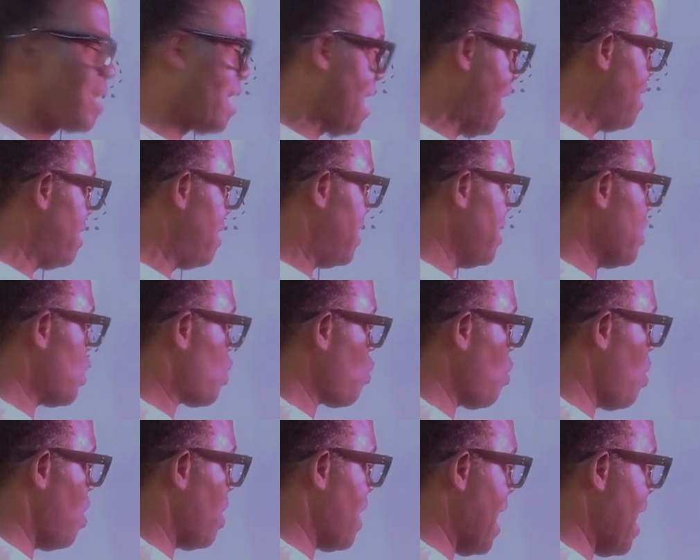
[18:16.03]
and this
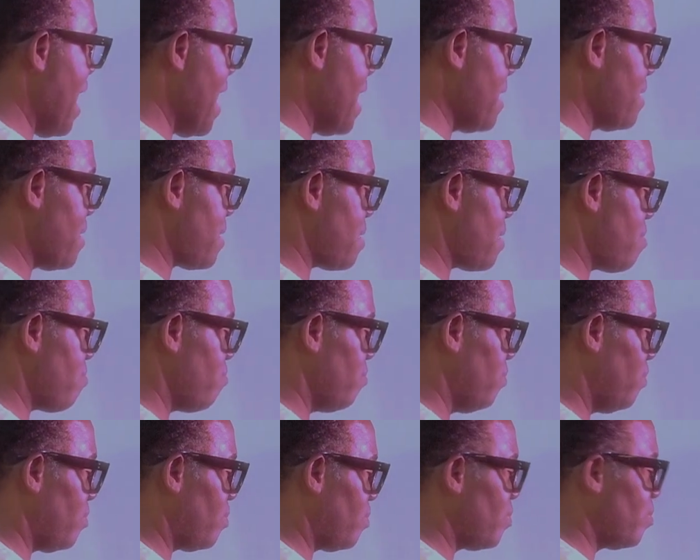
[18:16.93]
word has
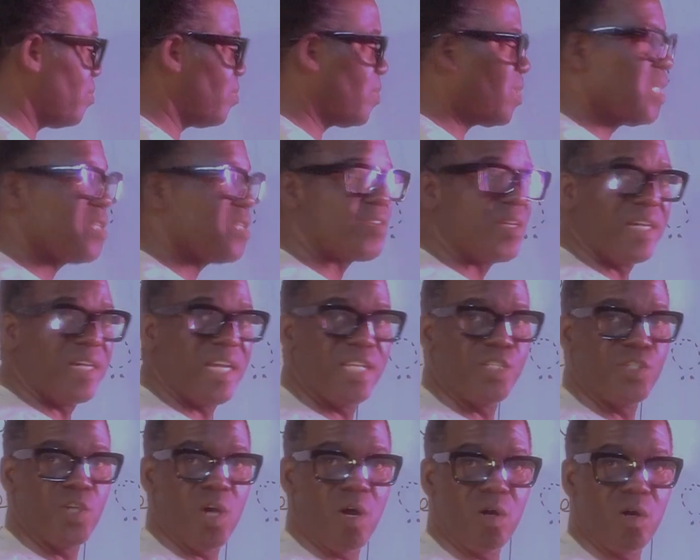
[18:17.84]

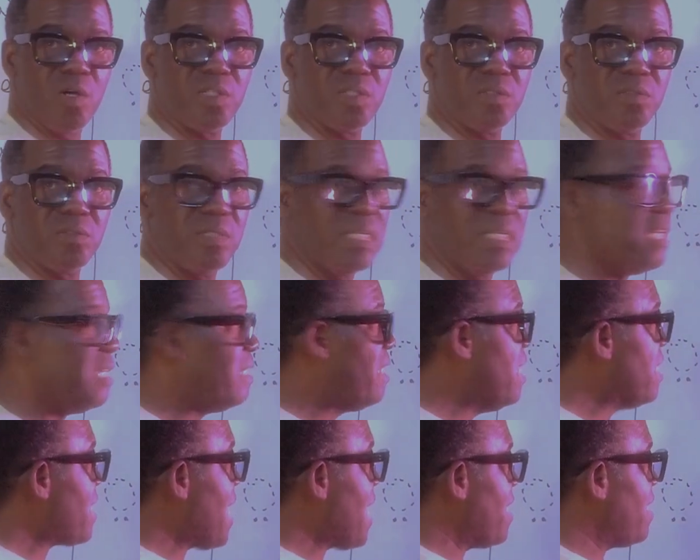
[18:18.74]
serene yod.
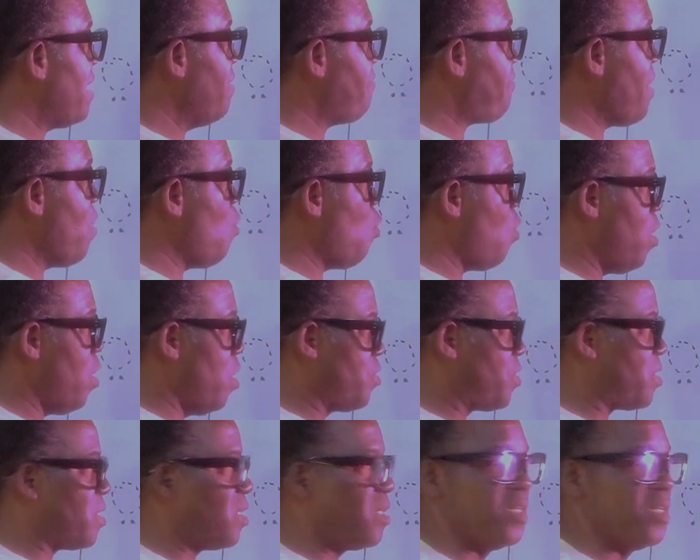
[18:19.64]
These are different
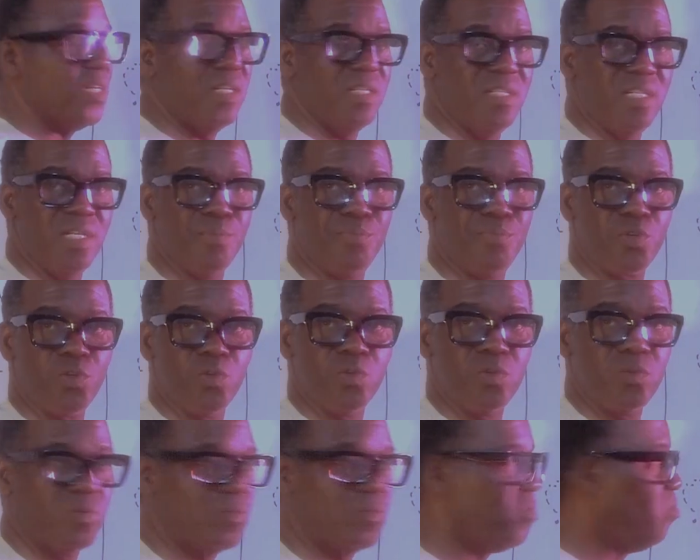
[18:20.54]
words in
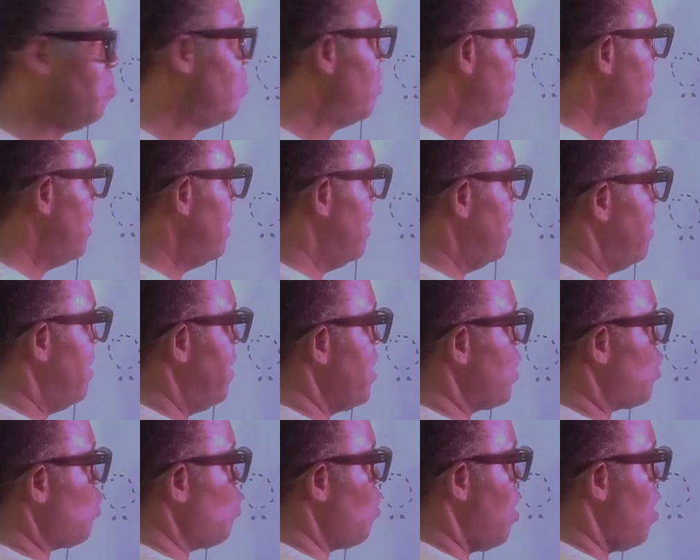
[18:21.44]
Hebrew.
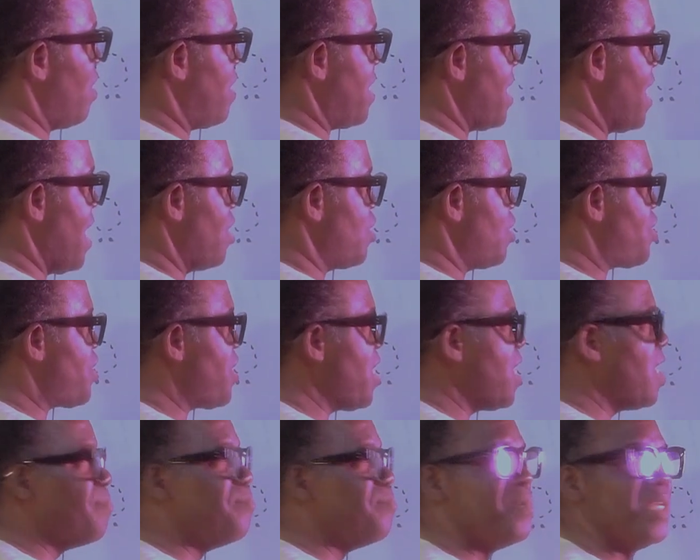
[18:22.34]
This word now,
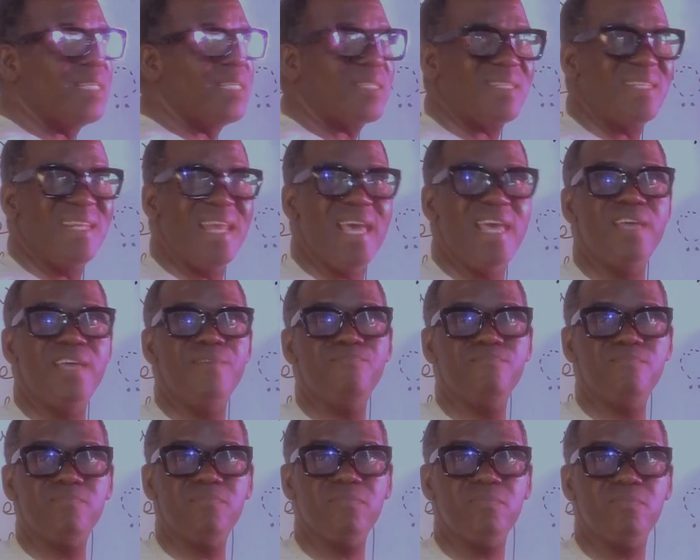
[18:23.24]
shem, means
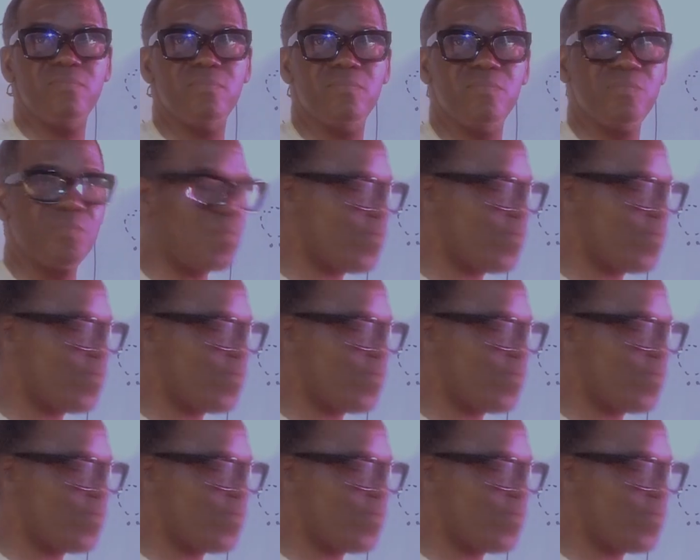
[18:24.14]
name.